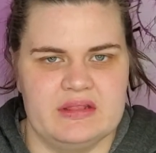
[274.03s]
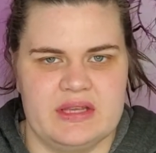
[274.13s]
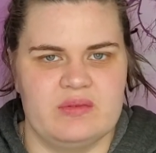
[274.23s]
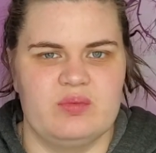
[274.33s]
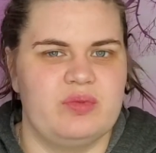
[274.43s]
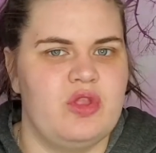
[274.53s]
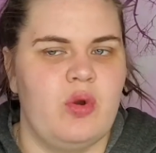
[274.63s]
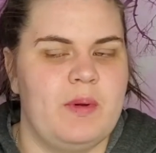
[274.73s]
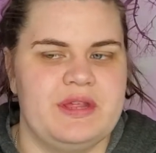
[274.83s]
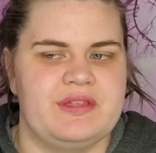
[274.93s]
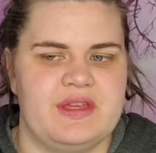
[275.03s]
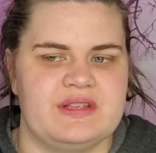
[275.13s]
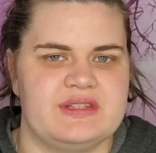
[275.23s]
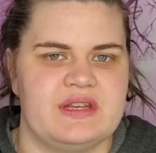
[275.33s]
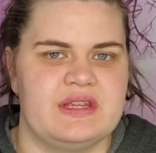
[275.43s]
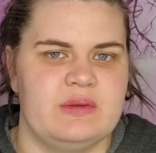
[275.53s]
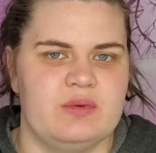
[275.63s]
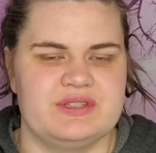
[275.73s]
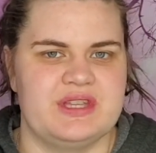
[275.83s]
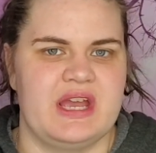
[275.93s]
Like, nobody thinks that he
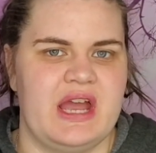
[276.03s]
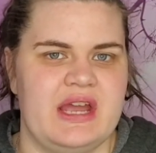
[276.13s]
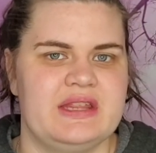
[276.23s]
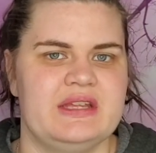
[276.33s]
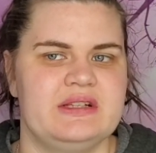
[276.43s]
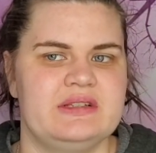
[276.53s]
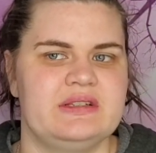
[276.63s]
was the guy that